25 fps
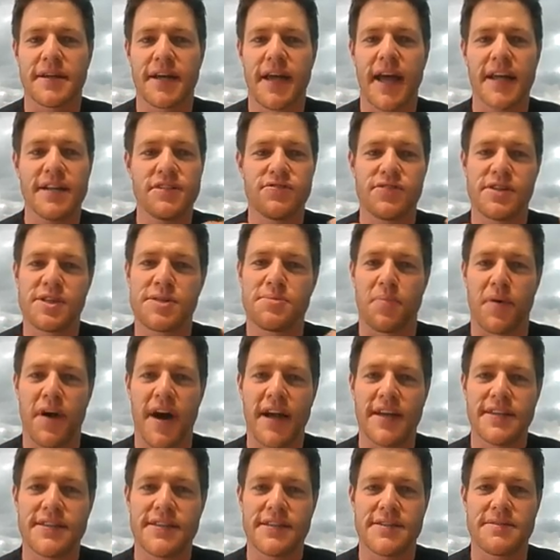the country's
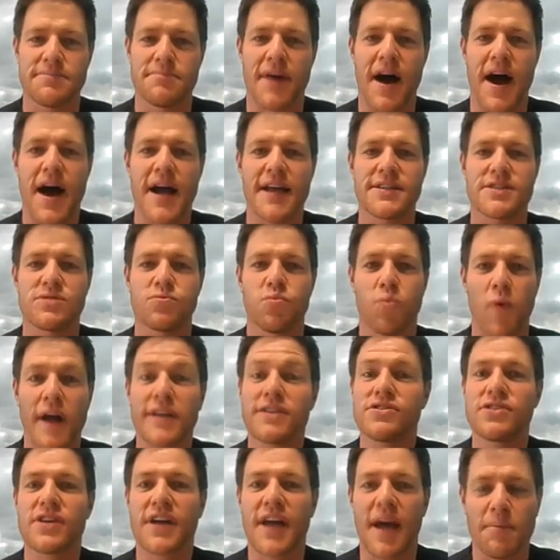brightest minds
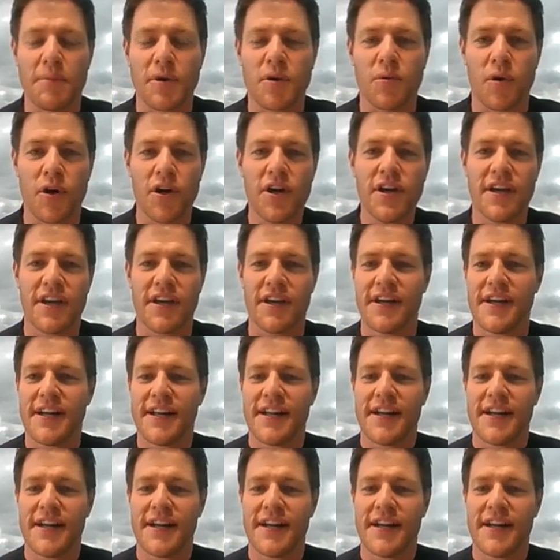want to come and work.